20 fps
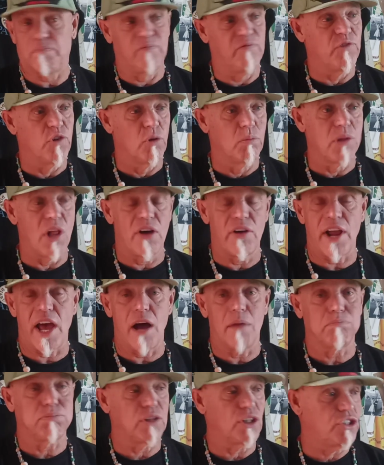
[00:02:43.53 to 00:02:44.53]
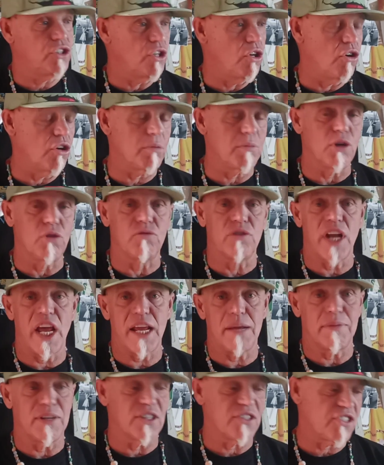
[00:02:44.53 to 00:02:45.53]
Full blown out plutonium, you
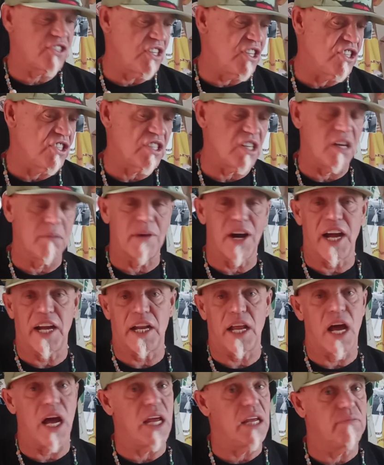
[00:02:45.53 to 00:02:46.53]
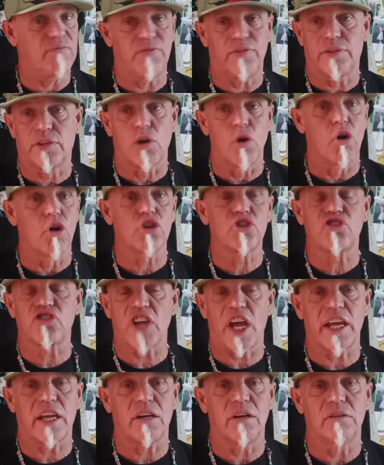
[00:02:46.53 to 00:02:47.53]
name it, cesium, light, going
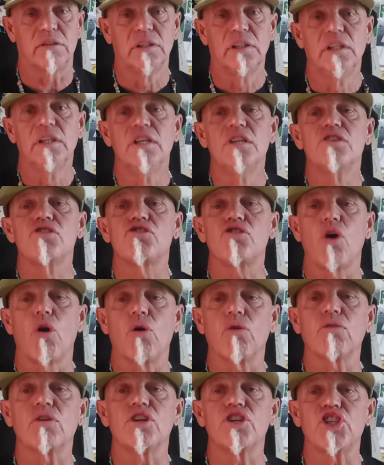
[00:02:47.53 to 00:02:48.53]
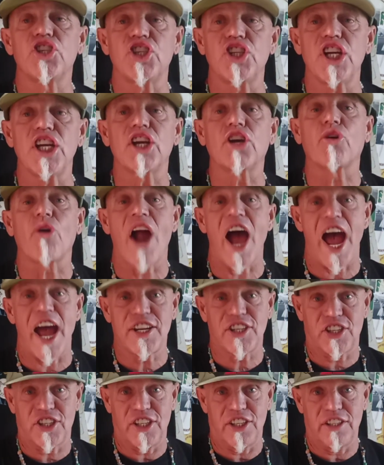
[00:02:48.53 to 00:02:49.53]
psycho. So she
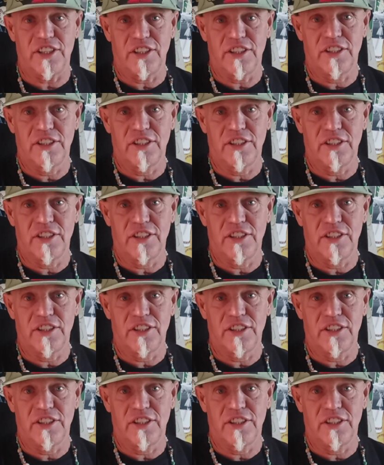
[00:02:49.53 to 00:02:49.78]
crashed it.